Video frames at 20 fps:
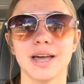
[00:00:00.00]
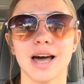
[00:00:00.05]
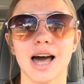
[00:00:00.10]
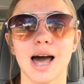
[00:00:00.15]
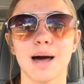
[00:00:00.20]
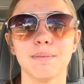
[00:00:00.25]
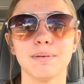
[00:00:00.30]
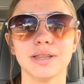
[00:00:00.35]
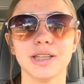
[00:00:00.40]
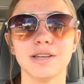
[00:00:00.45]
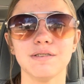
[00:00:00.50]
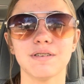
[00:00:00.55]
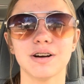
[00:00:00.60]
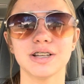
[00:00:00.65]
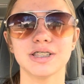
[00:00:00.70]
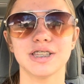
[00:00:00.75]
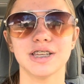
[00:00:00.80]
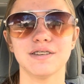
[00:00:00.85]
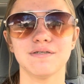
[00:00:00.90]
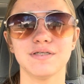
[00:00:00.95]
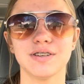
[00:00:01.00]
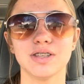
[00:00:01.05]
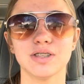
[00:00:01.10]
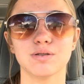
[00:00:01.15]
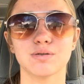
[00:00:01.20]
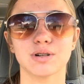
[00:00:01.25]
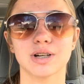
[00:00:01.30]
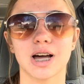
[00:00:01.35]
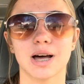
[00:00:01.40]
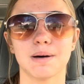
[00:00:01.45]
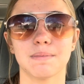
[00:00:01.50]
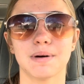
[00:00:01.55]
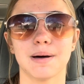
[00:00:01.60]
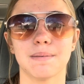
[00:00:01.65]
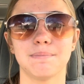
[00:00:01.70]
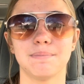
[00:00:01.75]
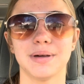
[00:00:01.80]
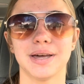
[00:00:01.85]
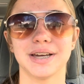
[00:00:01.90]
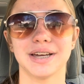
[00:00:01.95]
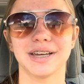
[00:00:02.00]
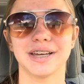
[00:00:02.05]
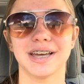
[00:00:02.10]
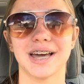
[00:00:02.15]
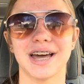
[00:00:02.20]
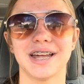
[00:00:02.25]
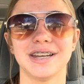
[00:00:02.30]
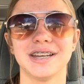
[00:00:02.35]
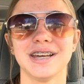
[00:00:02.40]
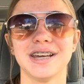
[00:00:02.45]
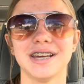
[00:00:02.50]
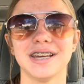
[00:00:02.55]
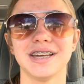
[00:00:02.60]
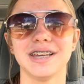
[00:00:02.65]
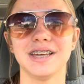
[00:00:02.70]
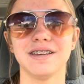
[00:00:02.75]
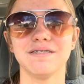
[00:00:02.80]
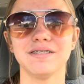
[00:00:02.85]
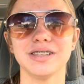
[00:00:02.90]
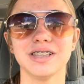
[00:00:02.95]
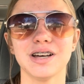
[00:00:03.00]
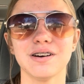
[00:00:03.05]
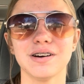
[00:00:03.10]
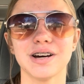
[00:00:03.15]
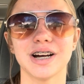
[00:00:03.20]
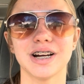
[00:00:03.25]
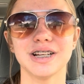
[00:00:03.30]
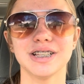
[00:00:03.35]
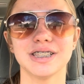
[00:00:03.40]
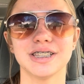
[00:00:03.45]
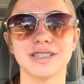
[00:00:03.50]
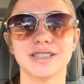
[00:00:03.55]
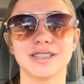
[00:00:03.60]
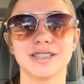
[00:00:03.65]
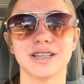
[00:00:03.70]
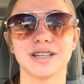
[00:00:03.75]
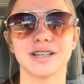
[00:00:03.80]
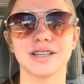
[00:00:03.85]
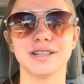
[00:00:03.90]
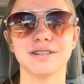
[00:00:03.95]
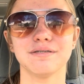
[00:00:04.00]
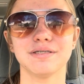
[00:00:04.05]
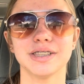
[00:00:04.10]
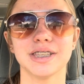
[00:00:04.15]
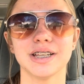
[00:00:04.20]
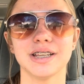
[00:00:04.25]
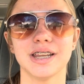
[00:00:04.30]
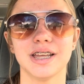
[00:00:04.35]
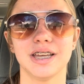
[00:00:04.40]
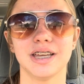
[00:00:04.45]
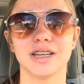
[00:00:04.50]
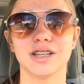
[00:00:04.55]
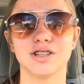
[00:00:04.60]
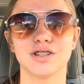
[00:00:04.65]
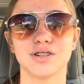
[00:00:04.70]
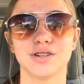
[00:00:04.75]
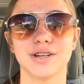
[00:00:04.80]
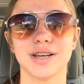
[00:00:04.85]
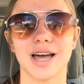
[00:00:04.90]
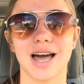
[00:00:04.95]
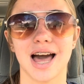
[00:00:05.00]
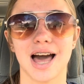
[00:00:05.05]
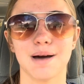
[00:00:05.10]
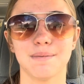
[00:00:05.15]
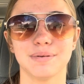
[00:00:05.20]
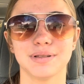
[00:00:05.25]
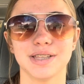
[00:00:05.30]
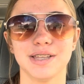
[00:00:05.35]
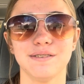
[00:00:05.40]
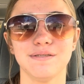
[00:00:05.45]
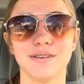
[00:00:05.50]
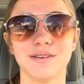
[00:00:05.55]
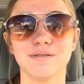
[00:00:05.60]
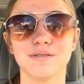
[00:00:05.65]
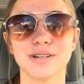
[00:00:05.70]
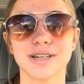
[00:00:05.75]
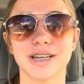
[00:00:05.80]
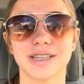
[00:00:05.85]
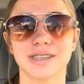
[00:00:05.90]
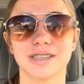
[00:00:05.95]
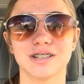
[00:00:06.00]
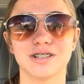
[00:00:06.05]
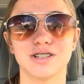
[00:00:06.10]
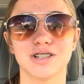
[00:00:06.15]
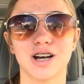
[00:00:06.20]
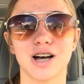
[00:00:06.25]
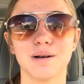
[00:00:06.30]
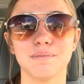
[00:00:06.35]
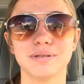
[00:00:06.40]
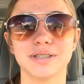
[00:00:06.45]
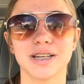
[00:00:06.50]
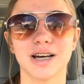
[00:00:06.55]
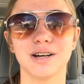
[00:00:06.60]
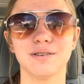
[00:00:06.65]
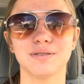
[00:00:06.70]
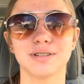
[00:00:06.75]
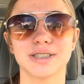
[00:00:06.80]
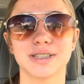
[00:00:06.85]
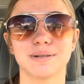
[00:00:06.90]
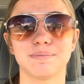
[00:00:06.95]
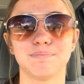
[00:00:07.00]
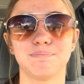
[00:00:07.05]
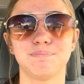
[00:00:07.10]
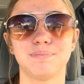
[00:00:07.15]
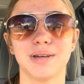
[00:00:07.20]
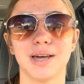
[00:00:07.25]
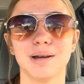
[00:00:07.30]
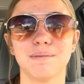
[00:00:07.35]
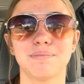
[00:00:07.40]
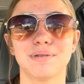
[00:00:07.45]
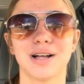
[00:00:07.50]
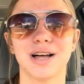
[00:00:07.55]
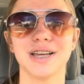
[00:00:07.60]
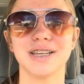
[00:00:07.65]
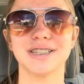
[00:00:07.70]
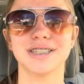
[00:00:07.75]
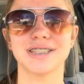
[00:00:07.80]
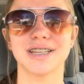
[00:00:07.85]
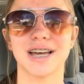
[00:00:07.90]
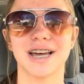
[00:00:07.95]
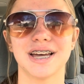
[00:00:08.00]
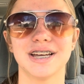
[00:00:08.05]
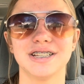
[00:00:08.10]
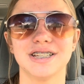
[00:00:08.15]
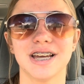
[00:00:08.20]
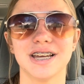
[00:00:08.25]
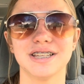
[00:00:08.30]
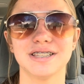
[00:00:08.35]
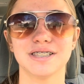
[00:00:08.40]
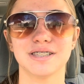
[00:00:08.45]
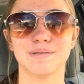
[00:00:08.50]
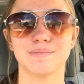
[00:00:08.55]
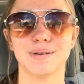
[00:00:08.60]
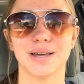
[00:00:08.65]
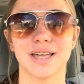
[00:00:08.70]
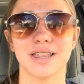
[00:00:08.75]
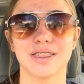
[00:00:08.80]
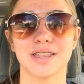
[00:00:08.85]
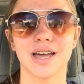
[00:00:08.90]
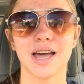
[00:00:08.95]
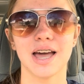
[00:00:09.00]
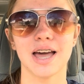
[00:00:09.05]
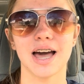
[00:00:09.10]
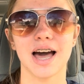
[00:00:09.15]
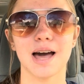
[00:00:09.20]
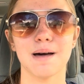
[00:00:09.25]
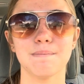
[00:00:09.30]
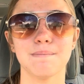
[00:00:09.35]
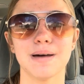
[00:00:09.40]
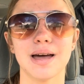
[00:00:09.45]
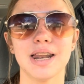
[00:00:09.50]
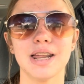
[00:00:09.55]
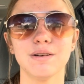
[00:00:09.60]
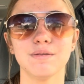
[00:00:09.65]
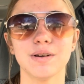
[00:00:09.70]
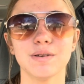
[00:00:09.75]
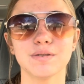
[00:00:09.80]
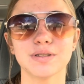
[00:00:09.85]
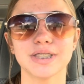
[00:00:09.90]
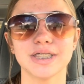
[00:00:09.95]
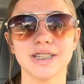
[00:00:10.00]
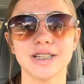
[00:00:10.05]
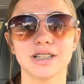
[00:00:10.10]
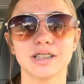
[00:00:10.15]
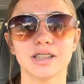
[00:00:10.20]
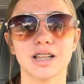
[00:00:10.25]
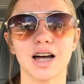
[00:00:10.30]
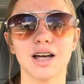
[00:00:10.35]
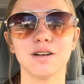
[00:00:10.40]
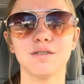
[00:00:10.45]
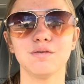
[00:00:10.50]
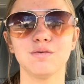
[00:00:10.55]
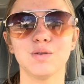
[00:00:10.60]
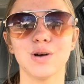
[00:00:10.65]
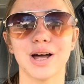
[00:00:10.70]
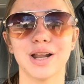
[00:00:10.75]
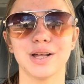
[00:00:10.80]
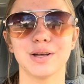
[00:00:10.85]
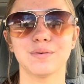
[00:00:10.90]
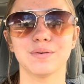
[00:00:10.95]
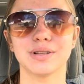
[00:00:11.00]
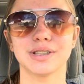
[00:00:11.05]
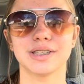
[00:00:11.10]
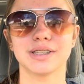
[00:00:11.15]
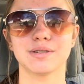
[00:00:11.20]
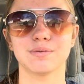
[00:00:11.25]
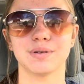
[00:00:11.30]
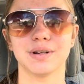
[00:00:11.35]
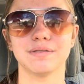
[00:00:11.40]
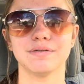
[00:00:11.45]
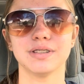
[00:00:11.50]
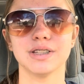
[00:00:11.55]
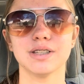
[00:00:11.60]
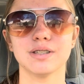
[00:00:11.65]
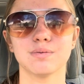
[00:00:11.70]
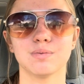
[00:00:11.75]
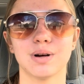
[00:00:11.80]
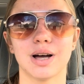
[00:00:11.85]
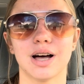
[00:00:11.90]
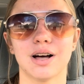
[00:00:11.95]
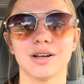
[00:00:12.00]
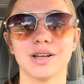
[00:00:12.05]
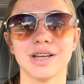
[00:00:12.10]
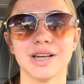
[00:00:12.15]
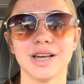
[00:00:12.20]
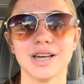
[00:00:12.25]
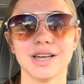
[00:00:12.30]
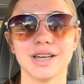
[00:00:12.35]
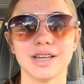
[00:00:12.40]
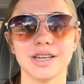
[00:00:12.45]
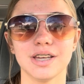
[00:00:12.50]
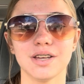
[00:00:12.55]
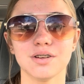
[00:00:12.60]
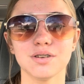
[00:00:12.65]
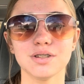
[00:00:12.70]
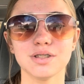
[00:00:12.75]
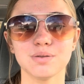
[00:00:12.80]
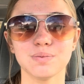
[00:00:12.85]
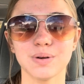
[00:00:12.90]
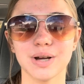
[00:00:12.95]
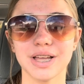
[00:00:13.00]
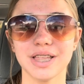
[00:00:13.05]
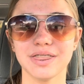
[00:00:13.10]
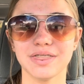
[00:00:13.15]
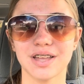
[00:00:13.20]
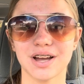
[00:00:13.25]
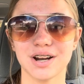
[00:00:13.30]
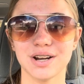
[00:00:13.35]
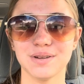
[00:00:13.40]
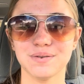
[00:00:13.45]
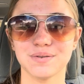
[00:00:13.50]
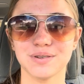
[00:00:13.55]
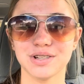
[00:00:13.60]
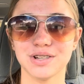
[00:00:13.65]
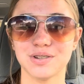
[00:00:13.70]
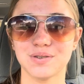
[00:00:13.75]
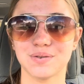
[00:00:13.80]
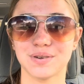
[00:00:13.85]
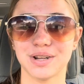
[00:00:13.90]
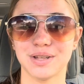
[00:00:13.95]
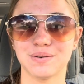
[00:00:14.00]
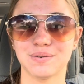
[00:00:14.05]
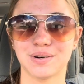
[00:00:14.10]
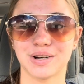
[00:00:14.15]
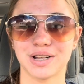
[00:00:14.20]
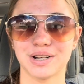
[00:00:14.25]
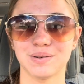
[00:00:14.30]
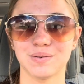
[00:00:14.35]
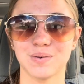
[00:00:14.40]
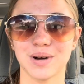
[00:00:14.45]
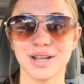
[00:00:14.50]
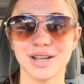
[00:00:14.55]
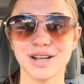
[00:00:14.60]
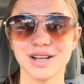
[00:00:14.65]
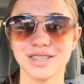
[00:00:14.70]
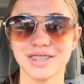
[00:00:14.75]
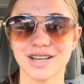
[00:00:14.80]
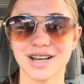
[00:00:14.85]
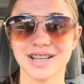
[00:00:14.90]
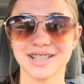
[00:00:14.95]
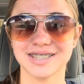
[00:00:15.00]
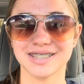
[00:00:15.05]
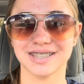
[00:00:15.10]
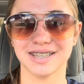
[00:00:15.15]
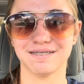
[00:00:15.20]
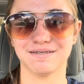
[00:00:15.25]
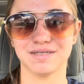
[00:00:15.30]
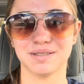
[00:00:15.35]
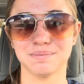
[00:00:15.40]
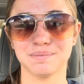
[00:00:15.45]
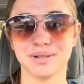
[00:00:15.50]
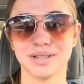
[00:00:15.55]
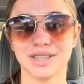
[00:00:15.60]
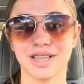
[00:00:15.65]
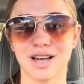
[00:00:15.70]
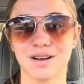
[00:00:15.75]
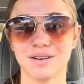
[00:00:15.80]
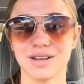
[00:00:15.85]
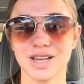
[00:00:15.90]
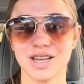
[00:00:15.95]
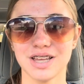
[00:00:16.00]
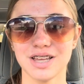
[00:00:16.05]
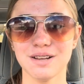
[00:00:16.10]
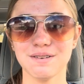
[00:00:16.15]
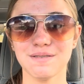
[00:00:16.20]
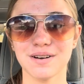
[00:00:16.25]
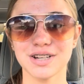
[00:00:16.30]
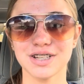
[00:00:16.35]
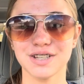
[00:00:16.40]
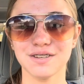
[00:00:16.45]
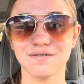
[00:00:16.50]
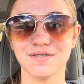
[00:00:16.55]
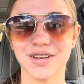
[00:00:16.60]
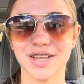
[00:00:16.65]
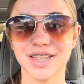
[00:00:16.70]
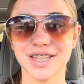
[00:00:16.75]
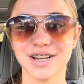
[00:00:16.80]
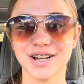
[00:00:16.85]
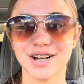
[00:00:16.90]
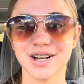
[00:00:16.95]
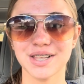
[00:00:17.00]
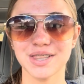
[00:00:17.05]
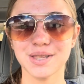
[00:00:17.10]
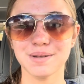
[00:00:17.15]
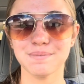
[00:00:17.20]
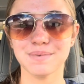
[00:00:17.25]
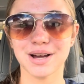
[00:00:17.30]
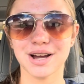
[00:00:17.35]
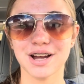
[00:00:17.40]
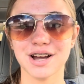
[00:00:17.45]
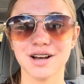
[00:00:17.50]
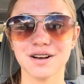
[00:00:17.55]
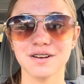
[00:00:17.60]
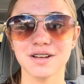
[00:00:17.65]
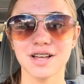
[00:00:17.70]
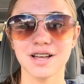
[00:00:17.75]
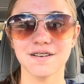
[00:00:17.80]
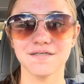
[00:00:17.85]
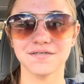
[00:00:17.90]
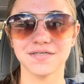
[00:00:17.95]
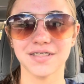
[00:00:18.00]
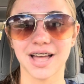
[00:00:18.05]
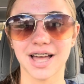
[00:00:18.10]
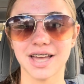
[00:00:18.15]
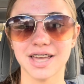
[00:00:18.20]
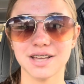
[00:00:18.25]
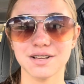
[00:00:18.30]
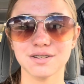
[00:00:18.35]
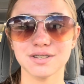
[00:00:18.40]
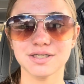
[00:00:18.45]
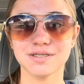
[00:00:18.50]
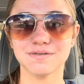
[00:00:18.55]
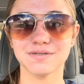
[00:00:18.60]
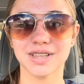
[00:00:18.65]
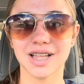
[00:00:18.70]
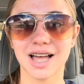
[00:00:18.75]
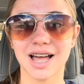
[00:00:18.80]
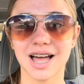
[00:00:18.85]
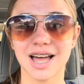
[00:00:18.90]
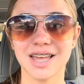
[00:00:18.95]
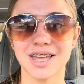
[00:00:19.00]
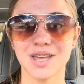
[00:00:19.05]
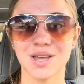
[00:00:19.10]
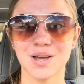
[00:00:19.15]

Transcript: I believe our defense will come up big again. Even though Hurts is dealing with a knee injury, I believe he will get the job done with some big plays to AJ and Smith. I'm betting we will see a lot of running with Swift as well. Eagles win 31-21. While your thoughts leave them below. You're watching Philly Girl on the Borough. Fly Eagles fly.